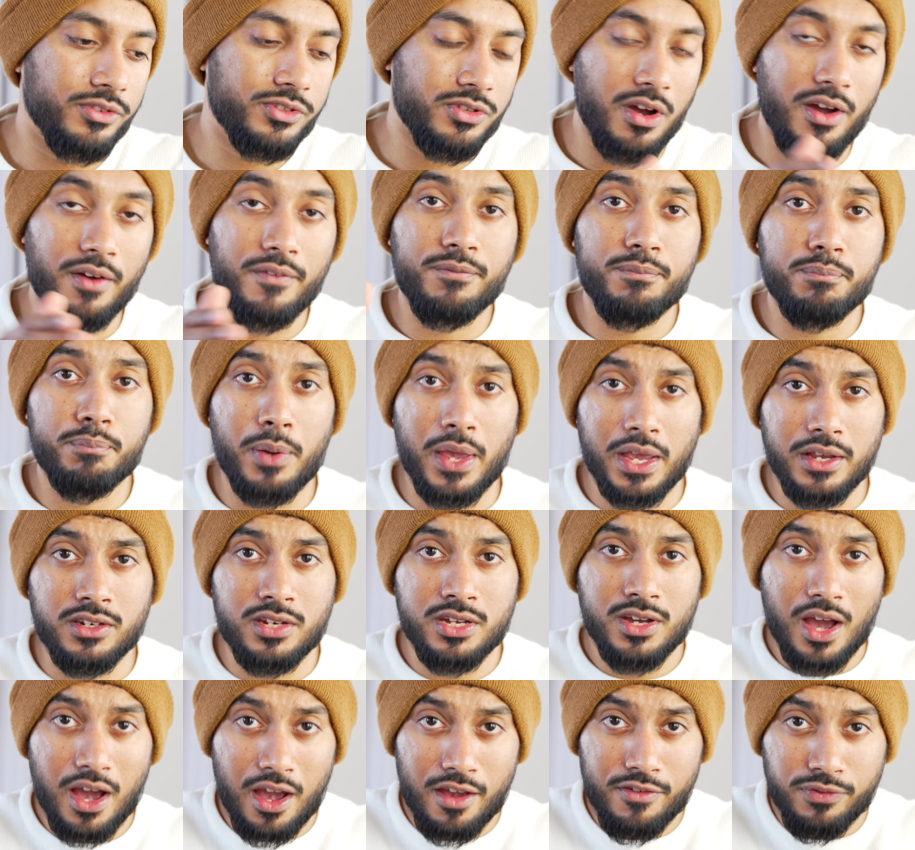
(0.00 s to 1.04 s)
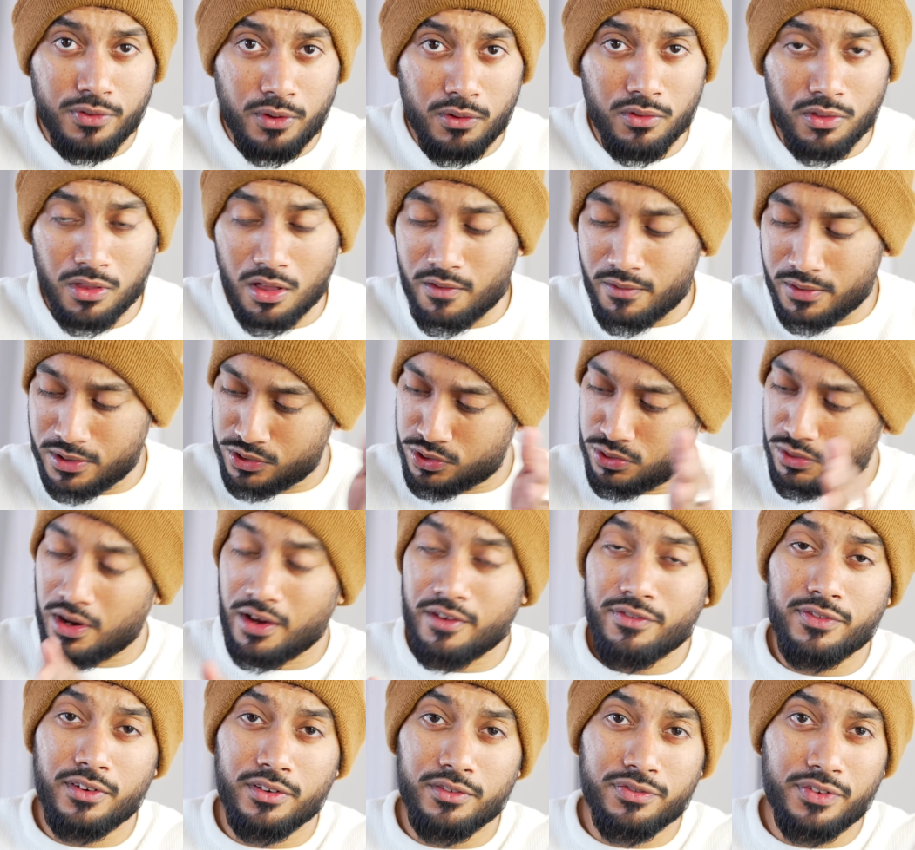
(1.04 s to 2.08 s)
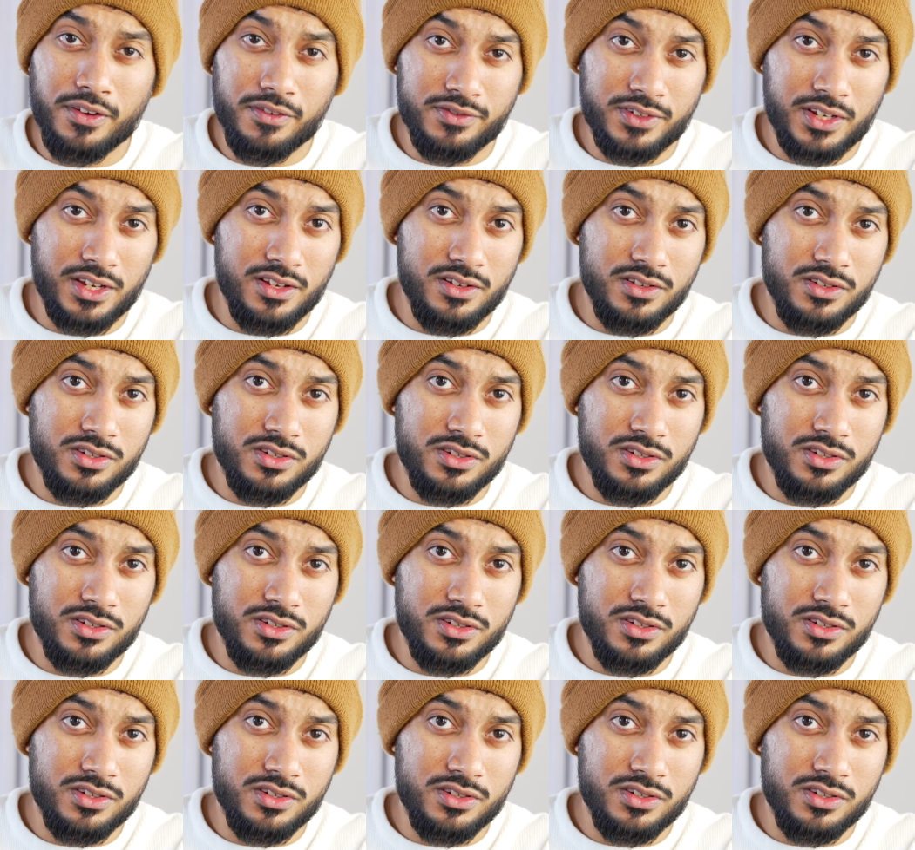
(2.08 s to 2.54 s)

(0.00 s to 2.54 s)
So I picked iPhone 11 to iPhone 15.